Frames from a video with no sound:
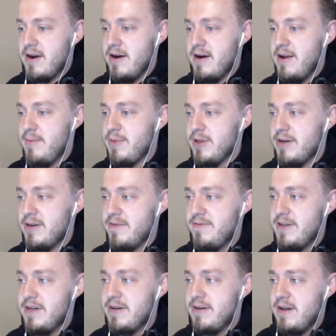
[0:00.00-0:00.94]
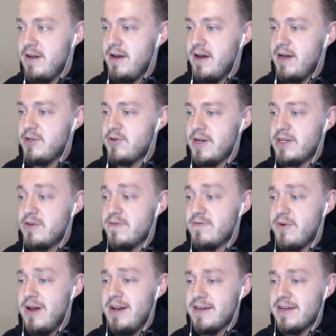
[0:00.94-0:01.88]
All right, player defeated Director
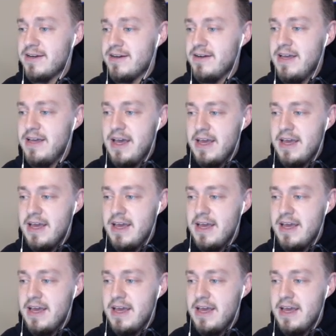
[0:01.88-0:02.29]
Veronica.